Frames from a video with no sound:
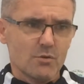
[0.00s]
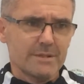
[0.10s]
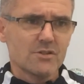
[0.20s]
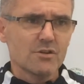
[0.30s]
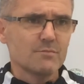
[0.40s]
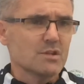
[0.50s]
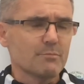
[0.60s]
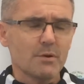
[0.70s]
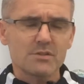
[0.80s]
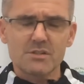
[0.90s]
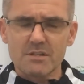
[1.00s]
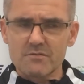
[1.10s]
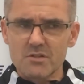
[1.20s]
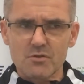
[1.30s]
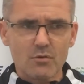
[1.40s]
So in terms of the
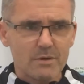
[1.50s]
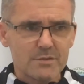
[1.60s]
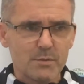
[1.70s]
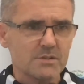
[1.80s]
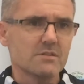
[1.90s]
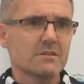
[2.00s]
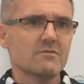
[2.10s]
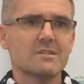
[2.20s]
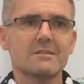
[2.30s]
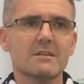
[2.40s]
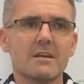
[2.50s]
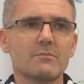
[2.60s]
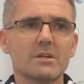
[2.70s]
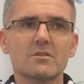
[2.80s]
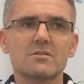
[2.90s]
positives, there's always positives to take,
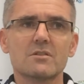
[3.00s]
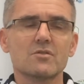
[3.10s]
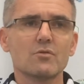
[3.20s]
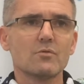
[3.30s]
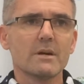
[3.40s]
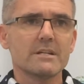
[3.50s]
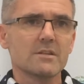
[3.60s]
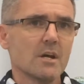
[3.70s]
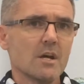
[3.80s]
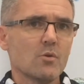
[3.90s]
because there's always